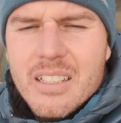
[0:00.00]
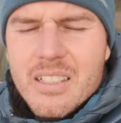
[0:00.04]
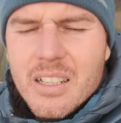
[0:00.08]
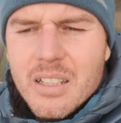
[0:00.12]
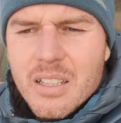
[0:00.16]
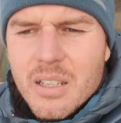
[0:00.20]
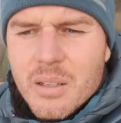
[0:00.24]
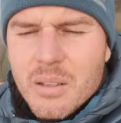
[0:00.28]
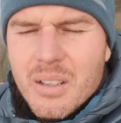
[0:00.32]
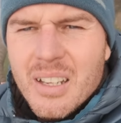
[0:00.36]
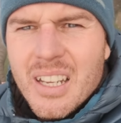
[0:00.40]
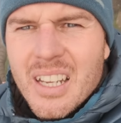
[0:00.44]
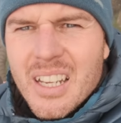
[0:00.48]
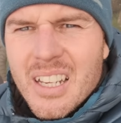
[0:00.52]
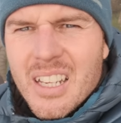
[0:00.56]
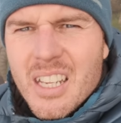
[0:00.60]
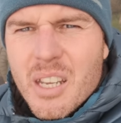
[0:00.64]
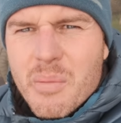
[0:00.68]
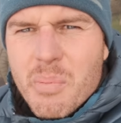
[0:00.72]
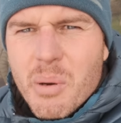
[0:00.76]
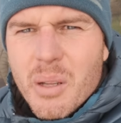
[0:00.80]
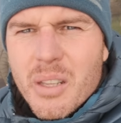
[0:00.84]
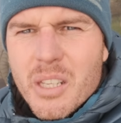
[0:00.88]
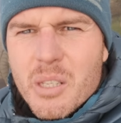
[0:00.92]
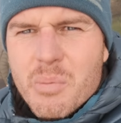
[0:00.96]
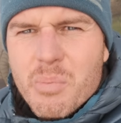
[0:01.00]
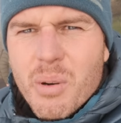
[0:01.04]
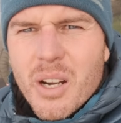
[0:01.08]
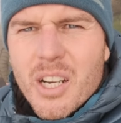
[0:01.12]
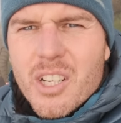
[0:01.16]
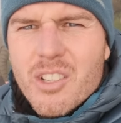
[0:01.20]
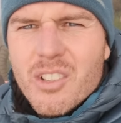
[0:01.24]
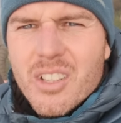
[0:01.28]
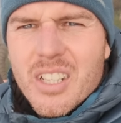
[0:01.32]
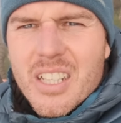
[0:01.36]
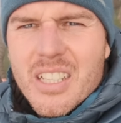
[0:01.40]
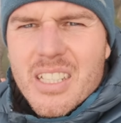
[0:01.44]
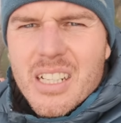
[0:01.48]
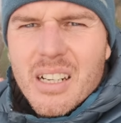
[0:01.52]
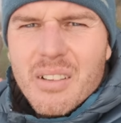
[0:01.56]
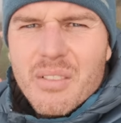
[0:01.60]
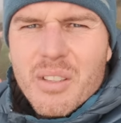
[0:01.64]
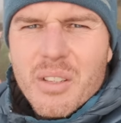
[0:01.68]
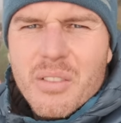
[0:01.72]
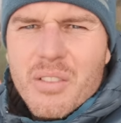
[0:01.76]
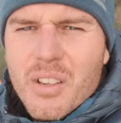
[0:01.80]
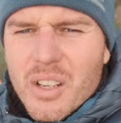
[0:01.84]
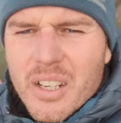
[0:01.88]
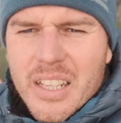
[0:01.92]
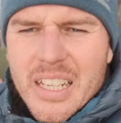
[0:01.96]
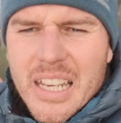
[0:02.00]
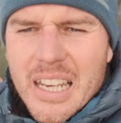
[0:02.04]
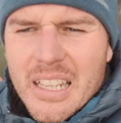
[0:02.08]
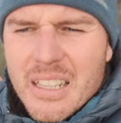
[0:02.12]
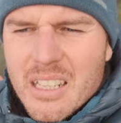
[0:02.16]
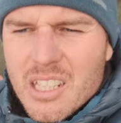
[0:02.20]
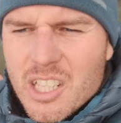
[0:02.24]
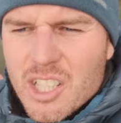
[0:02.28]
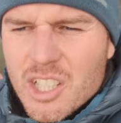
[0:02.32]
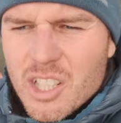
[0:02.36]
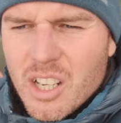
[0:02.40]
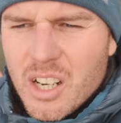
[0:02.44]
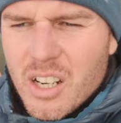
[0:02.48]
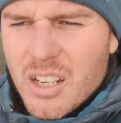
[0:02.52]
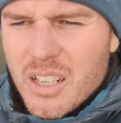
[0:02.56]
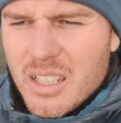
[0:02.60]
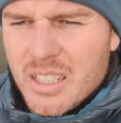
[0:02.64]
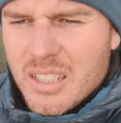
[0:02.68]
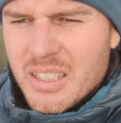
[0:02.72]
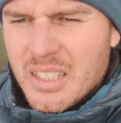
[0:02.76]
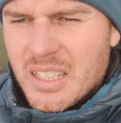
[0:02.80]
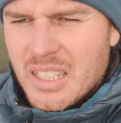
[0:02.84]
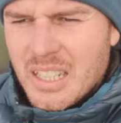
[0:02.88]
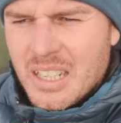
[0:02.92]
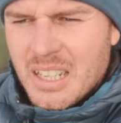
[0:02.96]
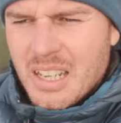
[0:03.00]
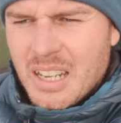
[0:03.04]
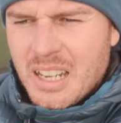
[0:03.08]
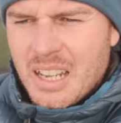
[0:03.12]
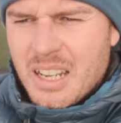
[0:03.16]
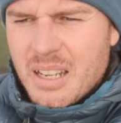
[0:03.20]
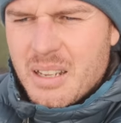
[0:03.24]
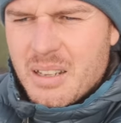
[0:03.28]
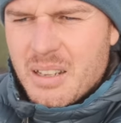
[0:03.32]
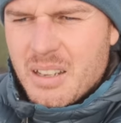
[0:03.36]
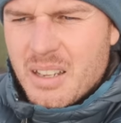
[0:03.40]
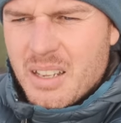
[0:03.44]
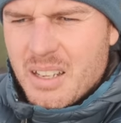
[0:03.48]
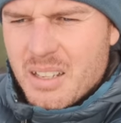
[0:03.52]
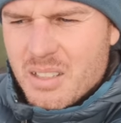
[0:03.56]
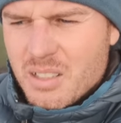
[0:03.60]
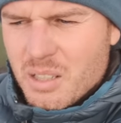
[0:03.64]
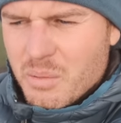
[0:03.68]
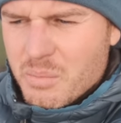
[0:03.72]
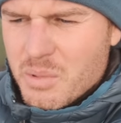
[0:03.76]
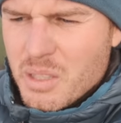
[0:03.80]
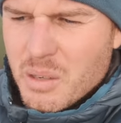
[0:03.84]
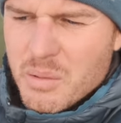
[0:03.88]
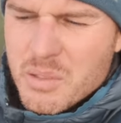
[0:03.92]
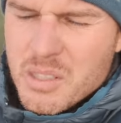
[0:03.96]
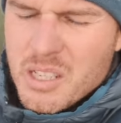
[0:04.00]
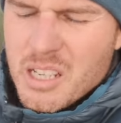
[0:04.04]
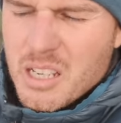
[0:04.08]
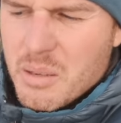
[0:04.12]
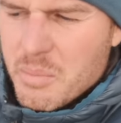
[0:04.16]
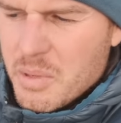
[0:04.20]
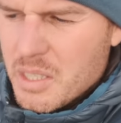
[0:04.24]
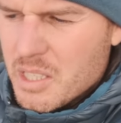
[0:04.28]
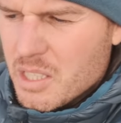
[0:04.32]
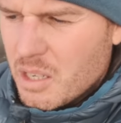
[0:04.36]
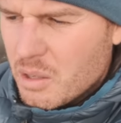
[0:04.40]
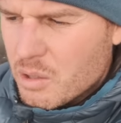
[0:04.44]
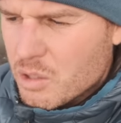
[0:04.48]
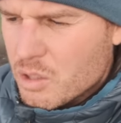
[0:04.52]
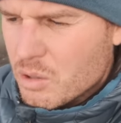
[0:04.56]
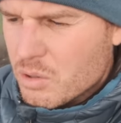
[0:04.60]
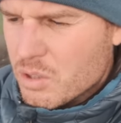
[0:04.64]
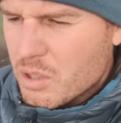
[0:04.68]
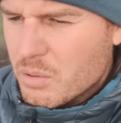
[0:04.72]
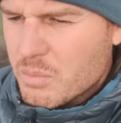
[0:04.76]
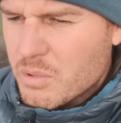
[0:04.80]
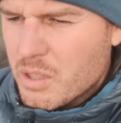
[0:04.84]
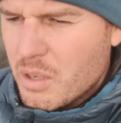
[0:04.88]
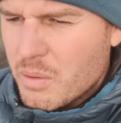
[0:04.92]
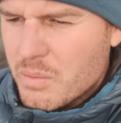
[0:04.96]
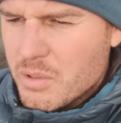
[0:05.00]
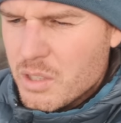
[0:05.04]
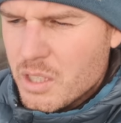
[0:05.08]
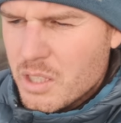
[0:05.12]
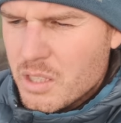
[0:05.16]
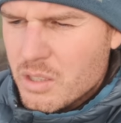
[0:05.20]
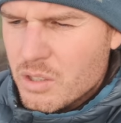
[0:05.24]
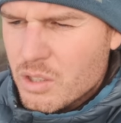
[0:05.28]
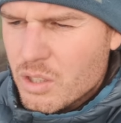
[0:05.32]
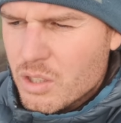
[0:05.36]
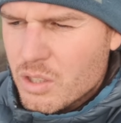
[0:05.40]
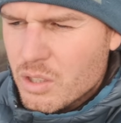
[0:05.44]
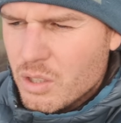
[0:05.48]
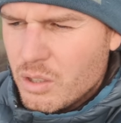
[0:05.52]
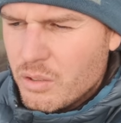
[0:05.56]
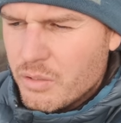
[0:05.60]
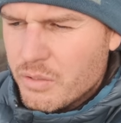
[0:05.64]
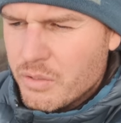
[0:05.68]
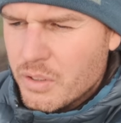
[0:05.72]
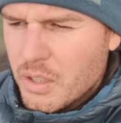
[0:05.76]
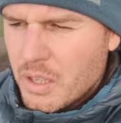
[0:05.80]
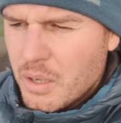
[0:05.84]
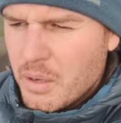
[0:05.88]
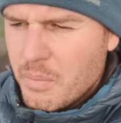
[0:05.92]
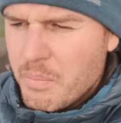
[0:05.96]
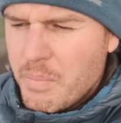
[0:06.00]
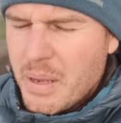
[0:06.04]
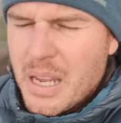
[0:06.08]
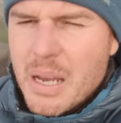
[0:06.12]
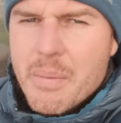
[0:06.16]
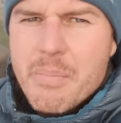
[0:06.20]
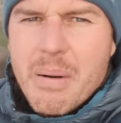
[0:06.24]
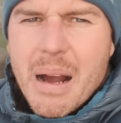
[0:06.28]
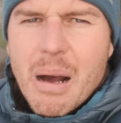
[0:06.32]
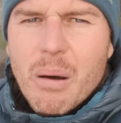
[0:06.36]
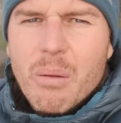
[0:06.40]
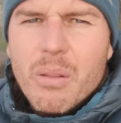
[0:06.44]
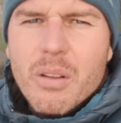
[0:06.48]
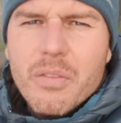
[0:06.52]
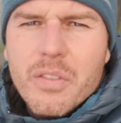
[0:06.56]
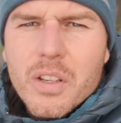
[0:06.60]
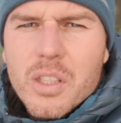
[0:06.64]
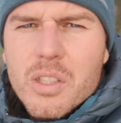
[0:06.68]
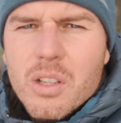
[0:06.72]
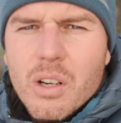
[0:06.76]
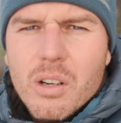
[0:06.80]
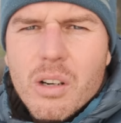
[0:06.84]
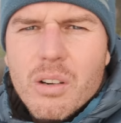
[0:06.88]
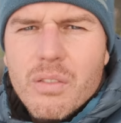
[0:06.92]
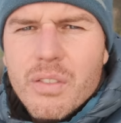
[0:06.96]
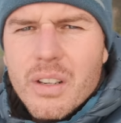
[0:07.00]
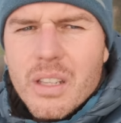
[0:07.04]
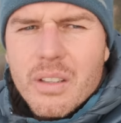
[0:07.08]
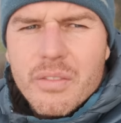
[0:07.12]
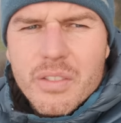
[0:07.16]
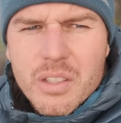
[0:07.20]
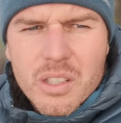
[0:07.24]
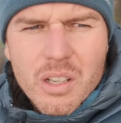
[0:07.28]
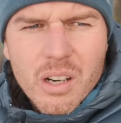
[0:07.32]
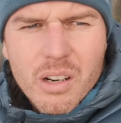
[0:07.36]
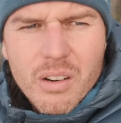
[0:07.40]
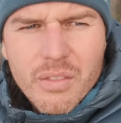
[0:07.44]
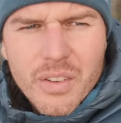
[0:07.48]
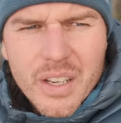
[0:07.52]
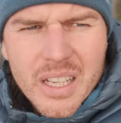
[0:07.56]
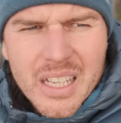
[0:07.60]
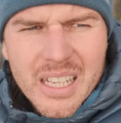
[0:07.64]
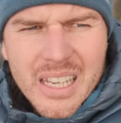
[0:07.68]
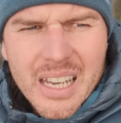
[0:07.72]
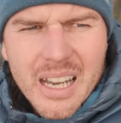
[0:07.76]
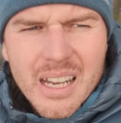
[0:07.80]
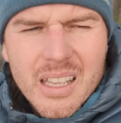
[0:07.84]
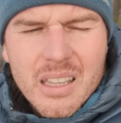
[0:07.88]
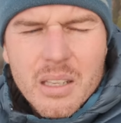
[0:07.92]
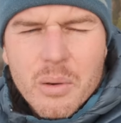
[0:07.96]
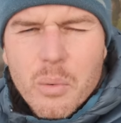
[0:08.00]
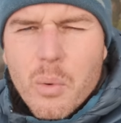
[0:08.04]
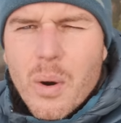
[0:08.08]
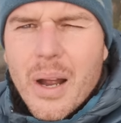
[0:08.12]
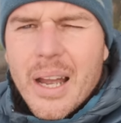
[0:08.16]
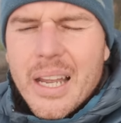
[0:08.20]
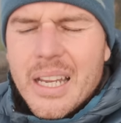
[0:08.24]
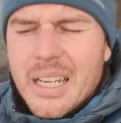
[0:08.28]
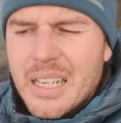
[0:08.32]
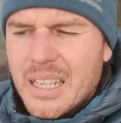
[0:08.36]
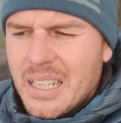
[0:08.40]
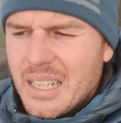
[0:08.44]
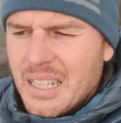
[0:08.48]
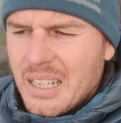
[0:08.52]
So you put this pressure on yourself, you've got to get this shot, and it, sometimes it can be social, sometimes you can just sort of be about the photography and the photography can get in the way.